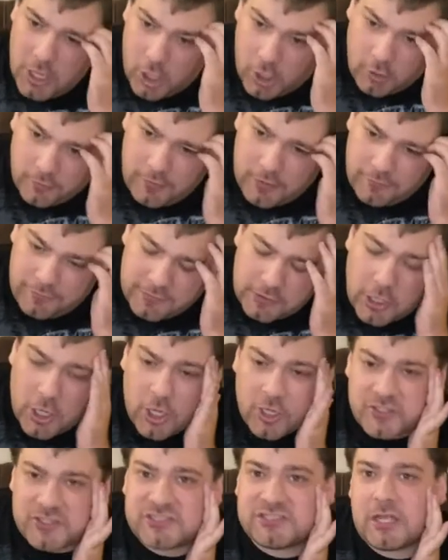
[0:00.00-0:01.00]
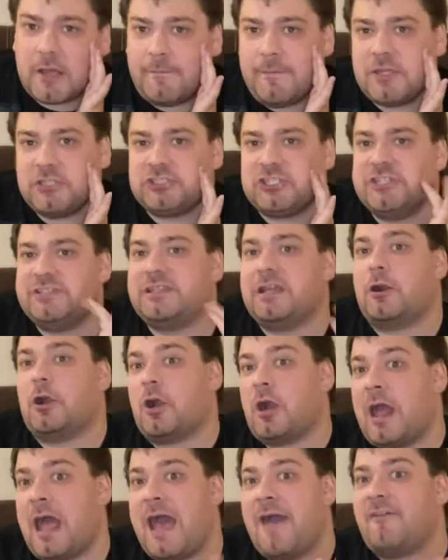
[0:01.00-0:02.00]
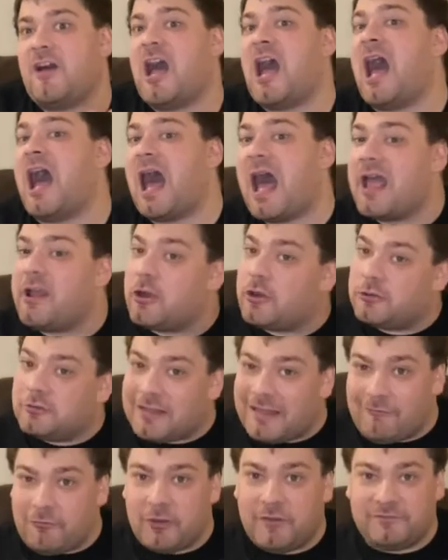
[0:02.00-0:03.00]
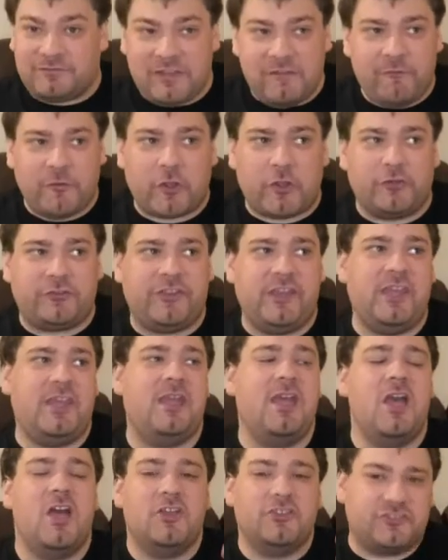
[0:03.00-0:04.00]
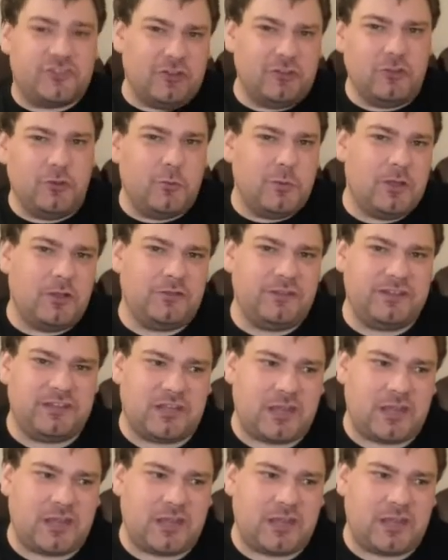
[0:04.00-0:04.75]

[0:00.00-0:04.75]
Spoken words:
Although there are some missions that have a higher level of difficulty, so you will need to